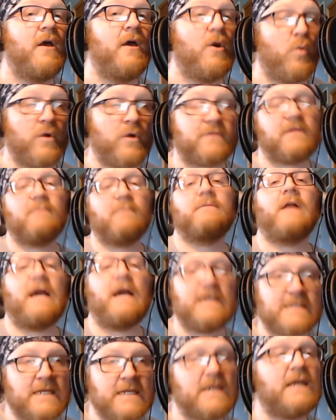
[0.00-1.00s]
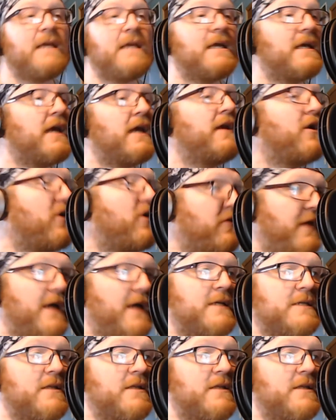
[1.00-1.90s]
with them licensing and all that